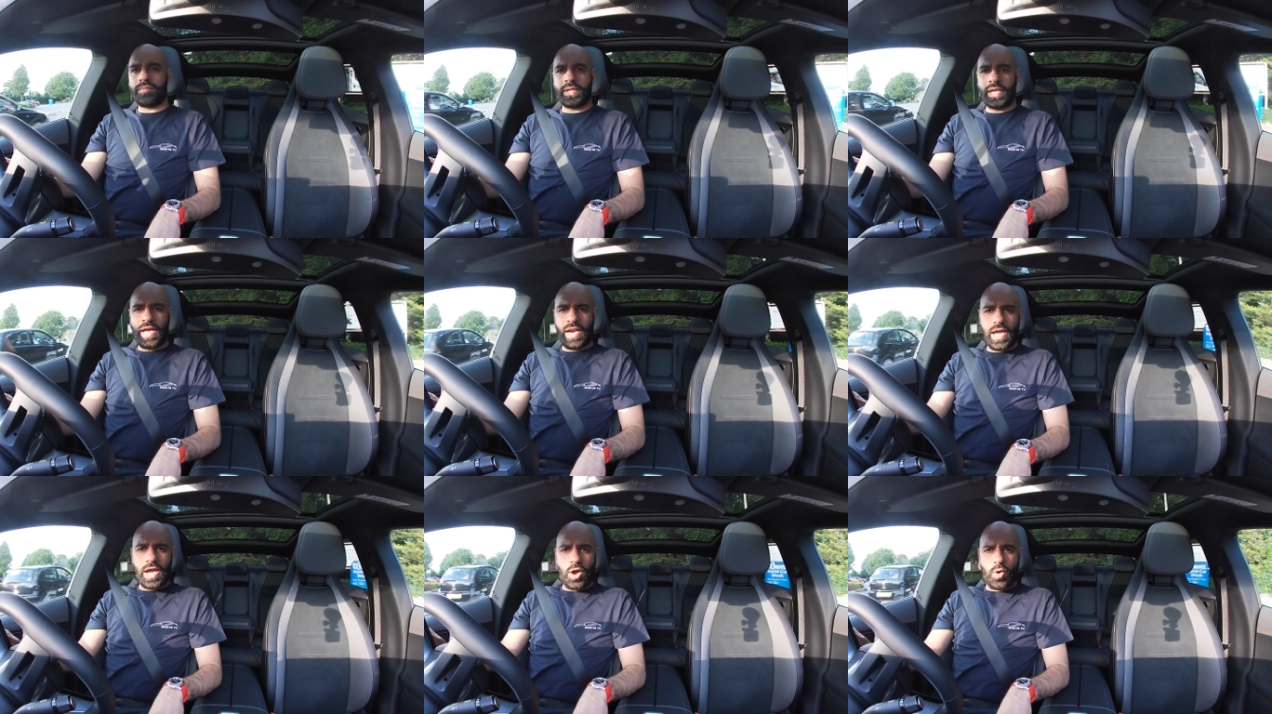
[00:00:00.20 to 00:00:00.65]

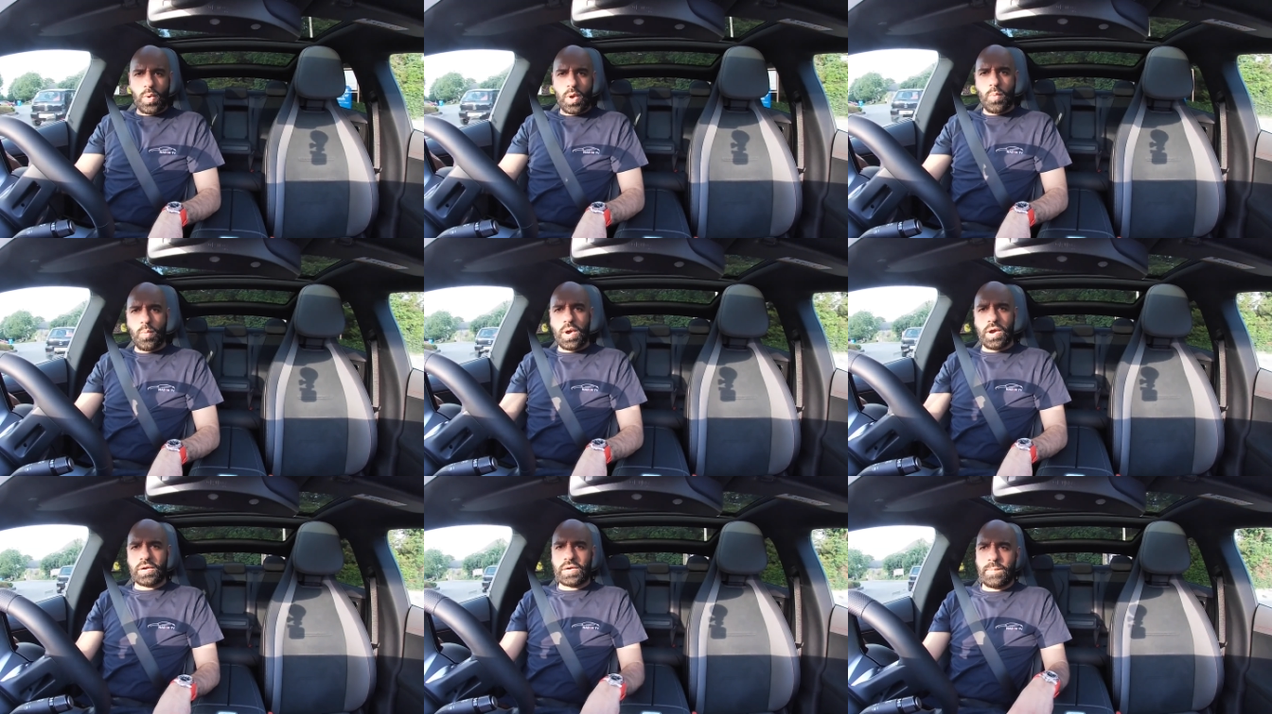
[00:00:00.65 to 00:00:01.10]
Hello
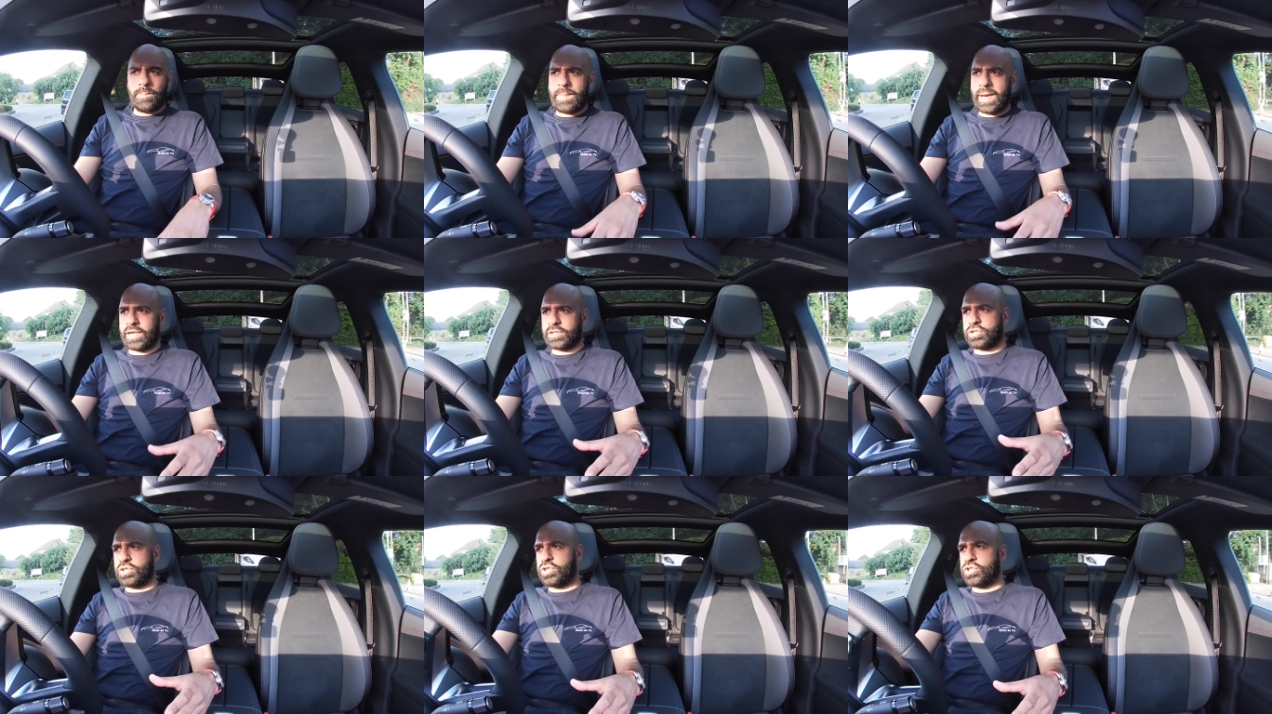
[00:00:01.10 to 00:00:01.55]
and welcome
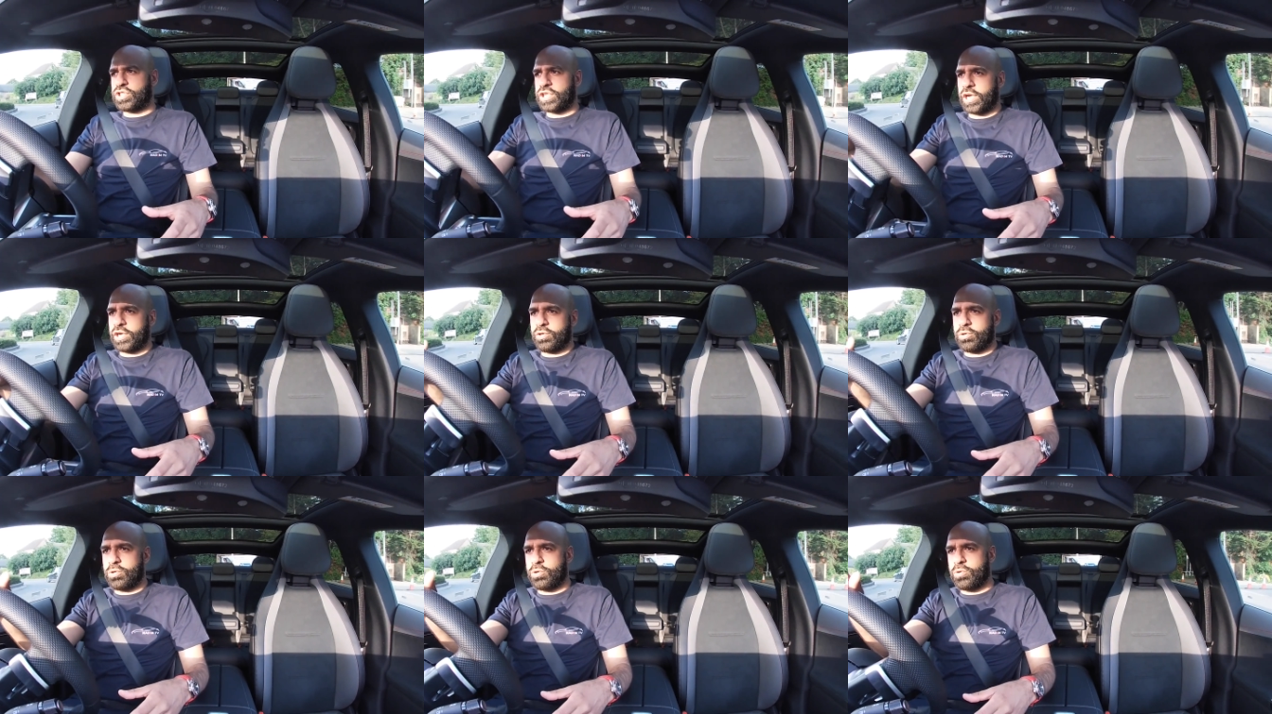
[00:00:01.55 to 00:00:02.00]
back to the
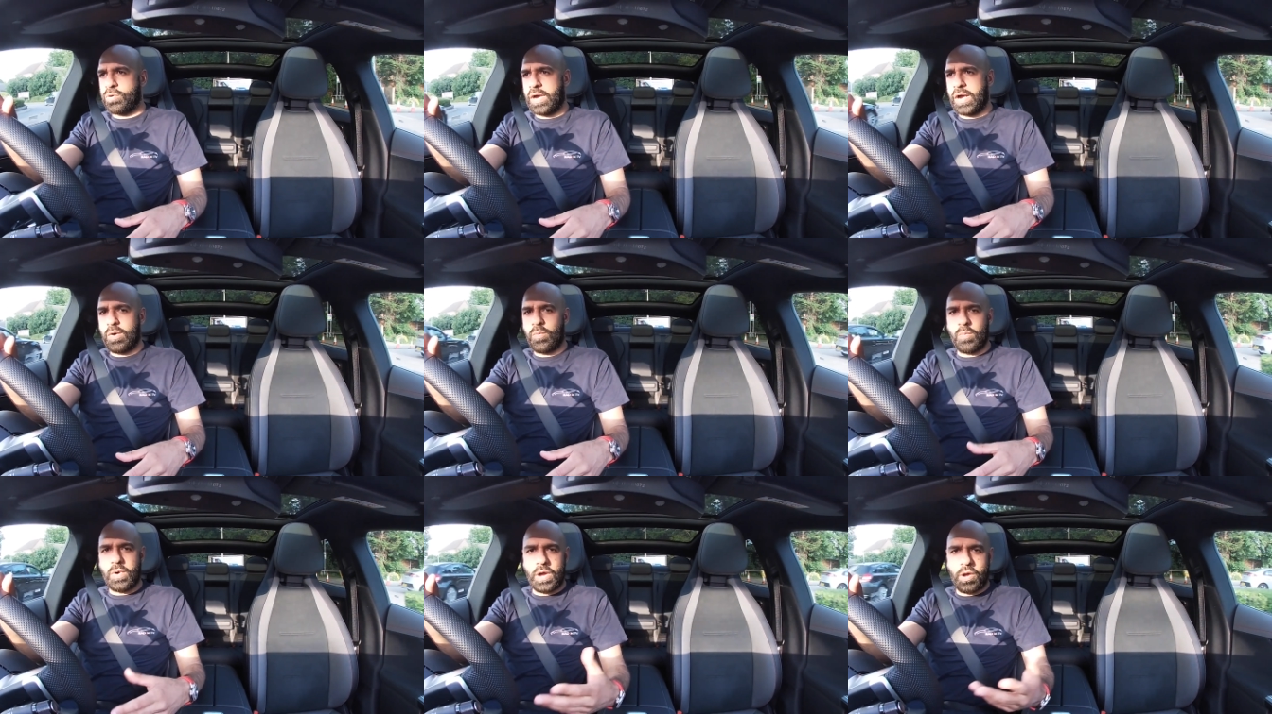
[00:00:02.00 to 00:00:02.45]
channel,
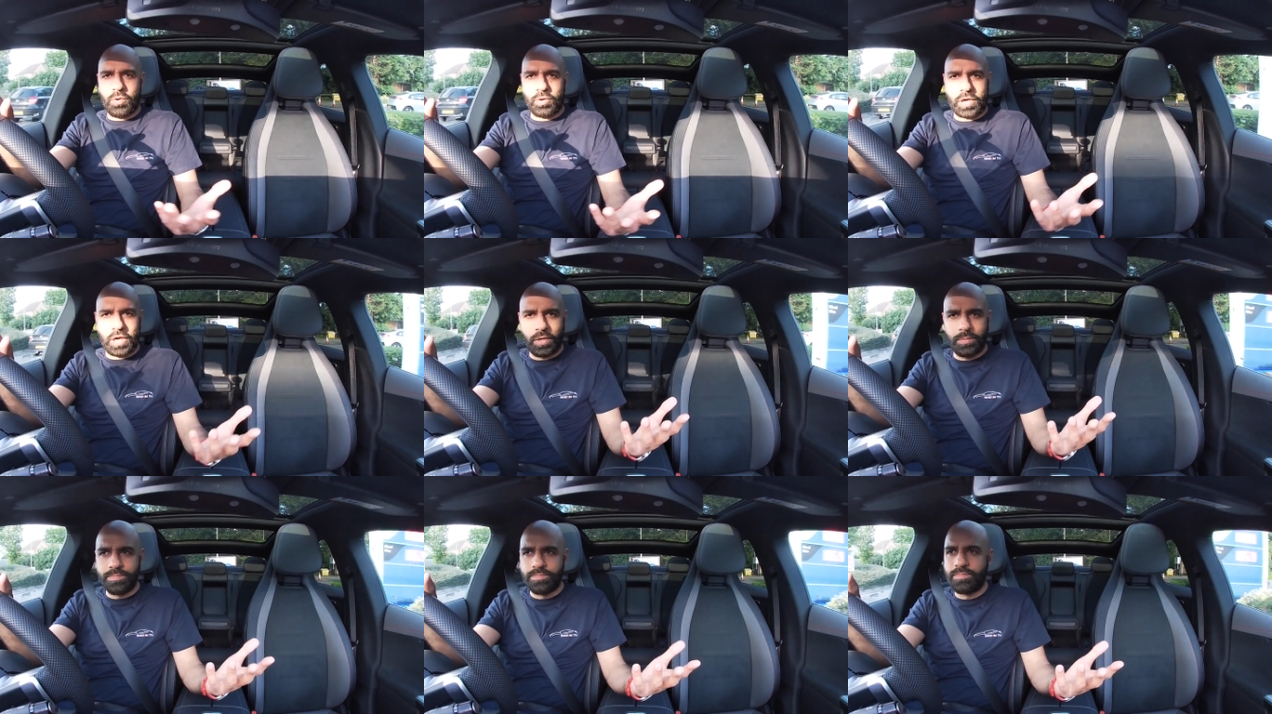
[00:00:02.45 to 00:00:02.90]
and
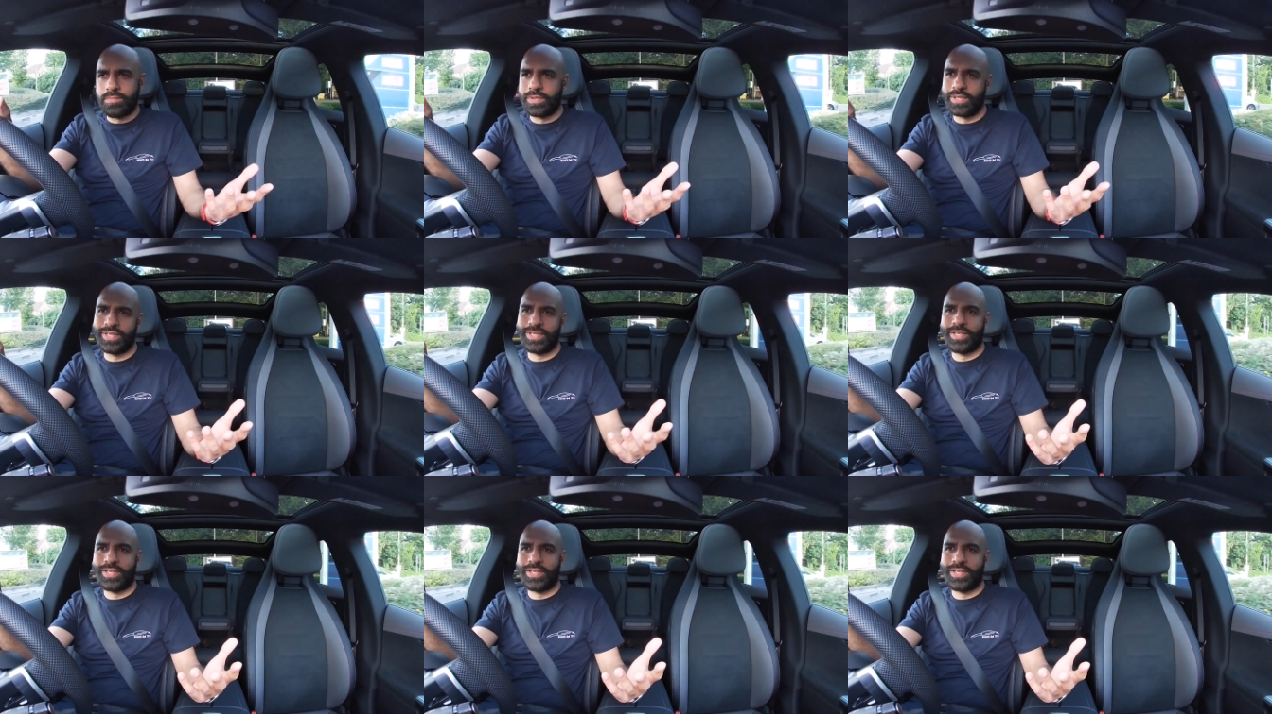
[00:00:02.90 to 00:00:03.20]
welcome